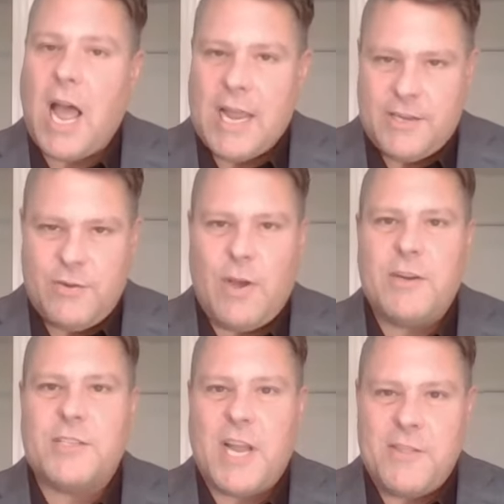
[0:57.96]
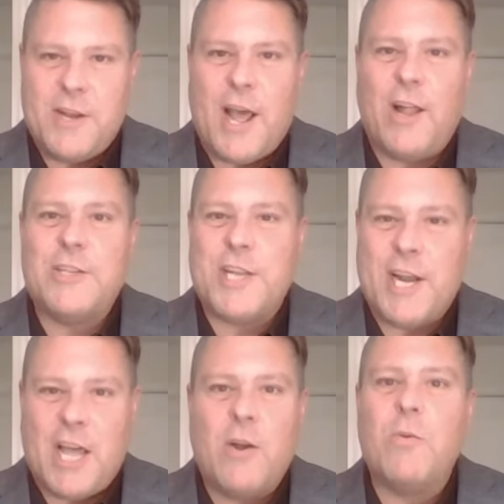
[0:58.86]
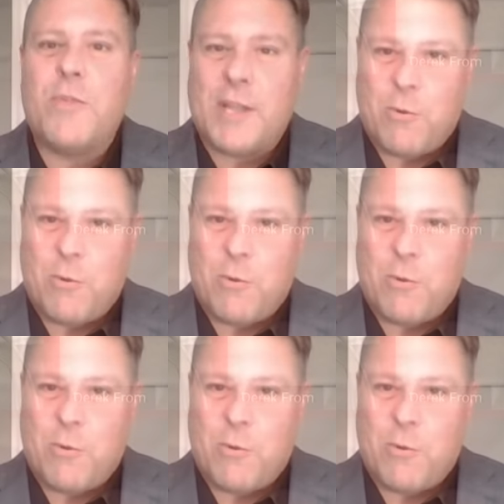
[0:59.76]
I do understand the analogy, and I don't think it